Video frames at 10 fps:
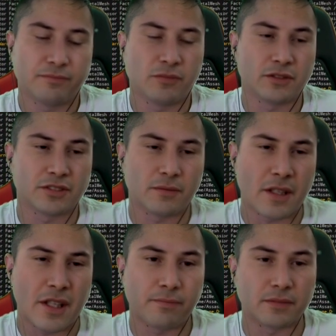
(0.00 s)
We'll see what
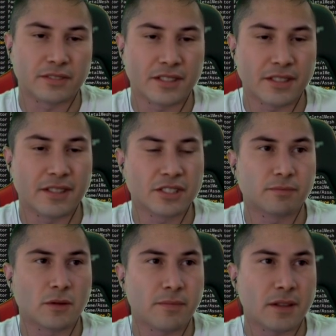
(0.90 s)
happens. And it is
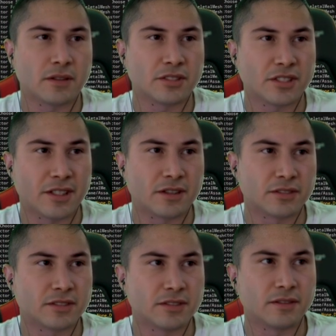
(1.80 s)
preparing shaders
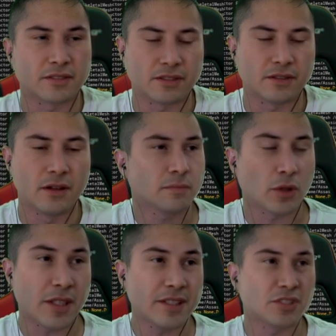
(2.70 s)
still, so.
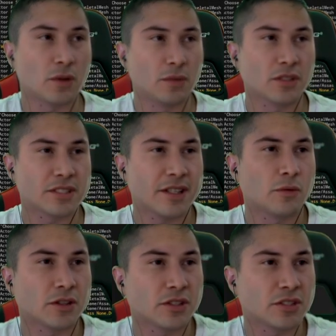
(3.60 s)
Okay, so it looks like
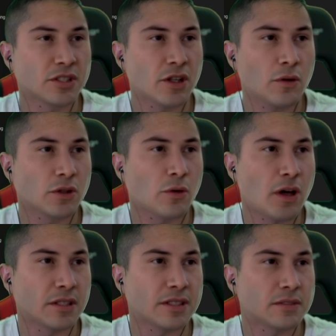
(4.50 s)
we're good to go. The
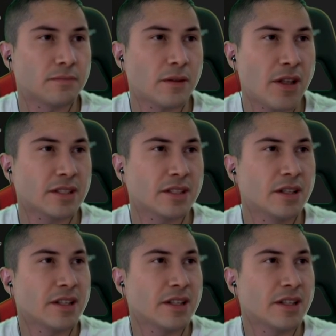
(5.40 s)
quality's back.